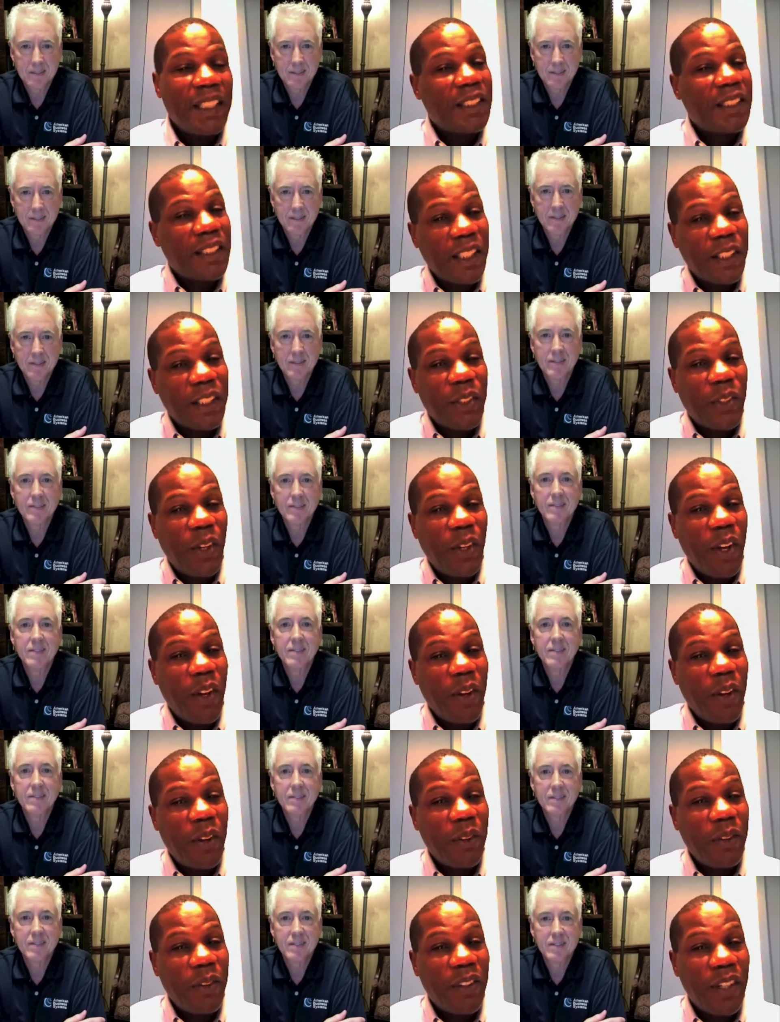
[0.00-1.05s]
Speaker 1: he said, you
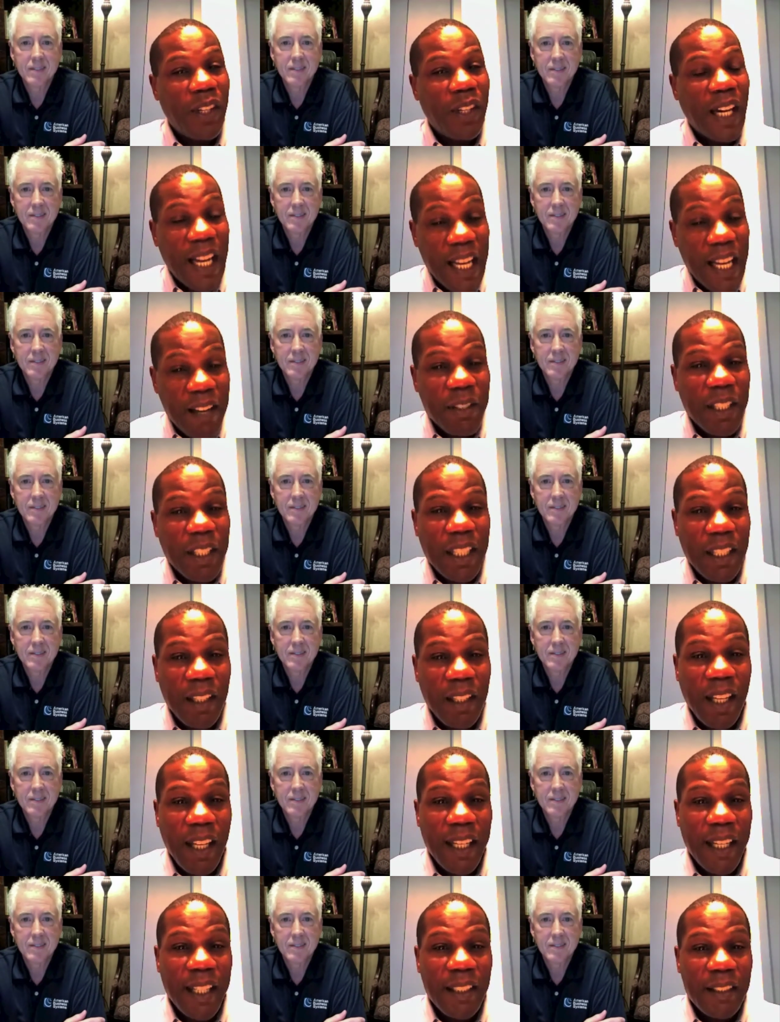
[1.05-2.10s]
know, I have a
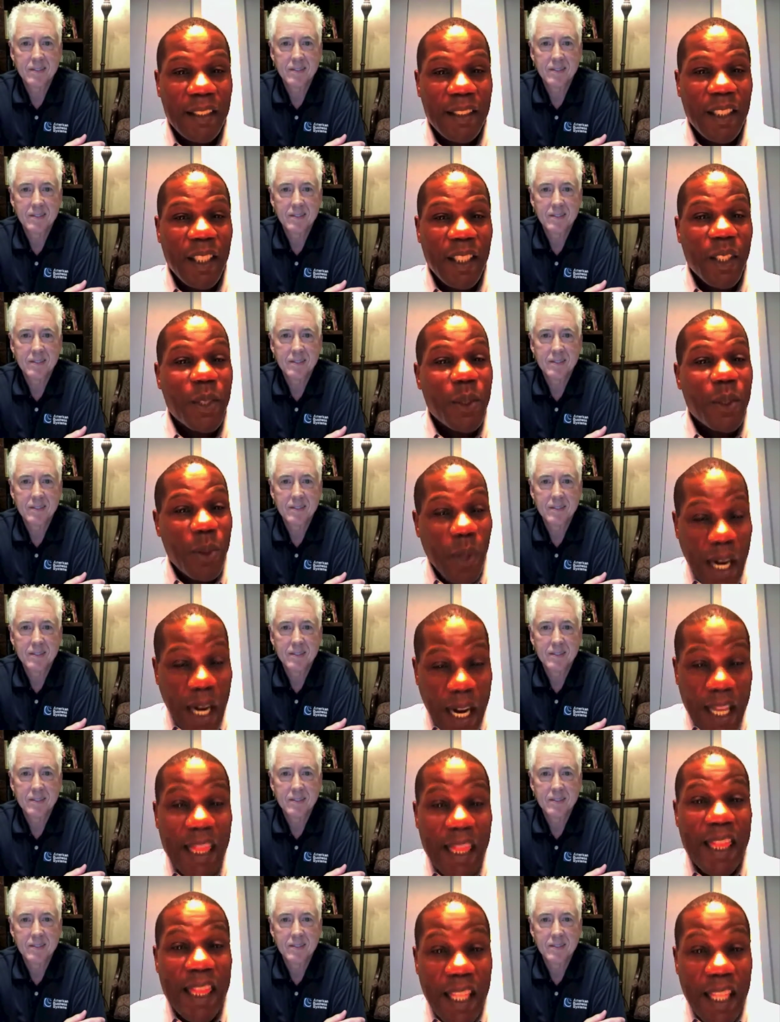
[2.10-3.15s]
client who
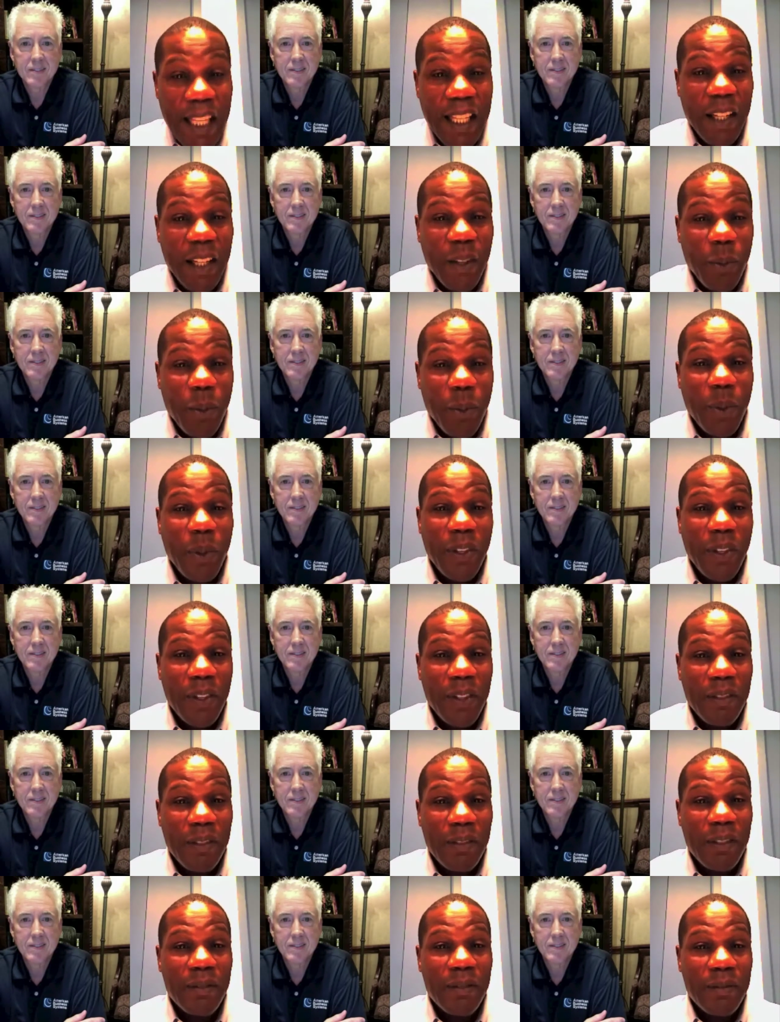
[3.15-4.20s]
I think
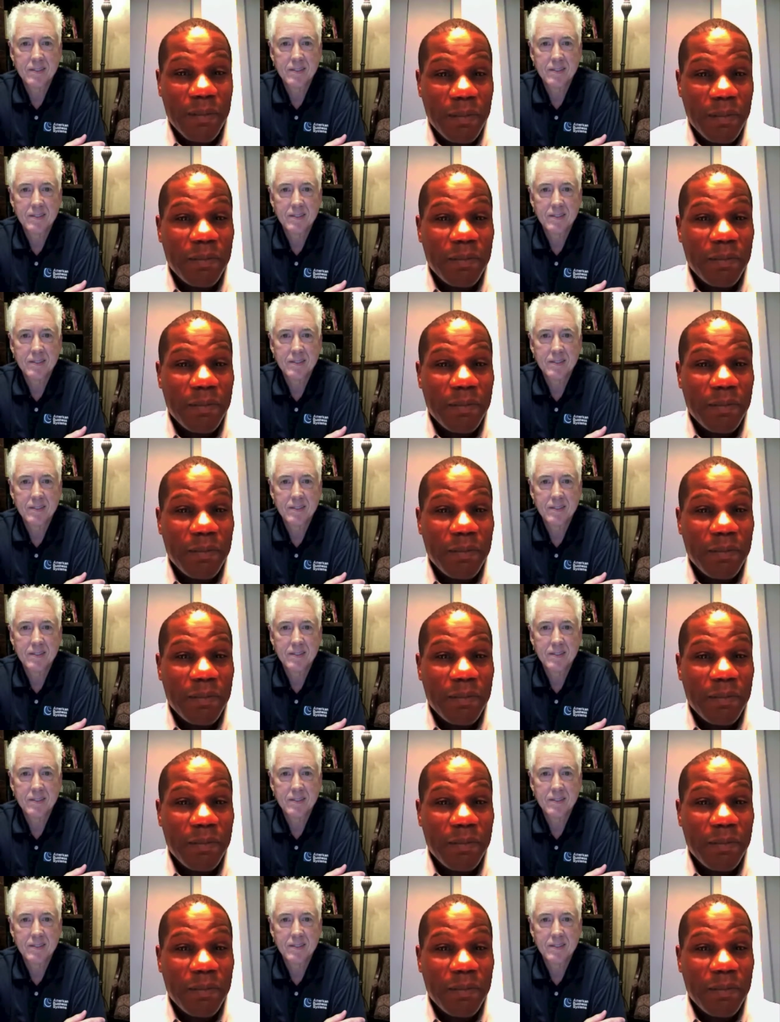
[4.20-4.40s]
will